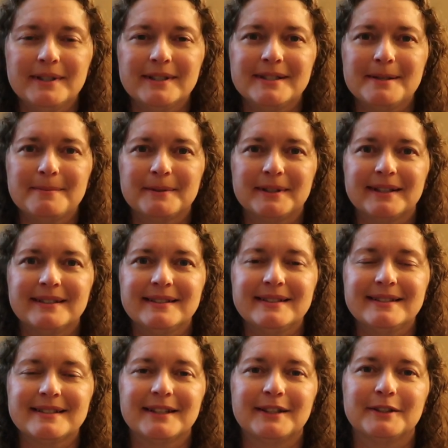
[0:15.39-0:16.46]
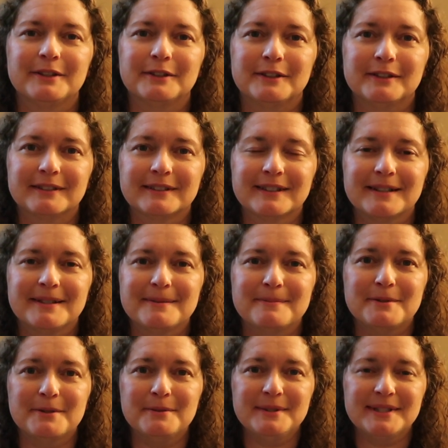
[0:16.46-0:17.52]
is up, guys? Long time
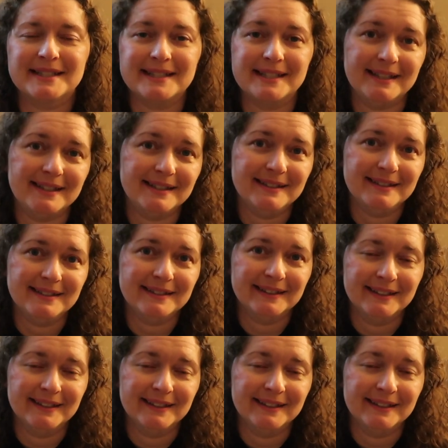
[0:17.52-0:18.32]
no see.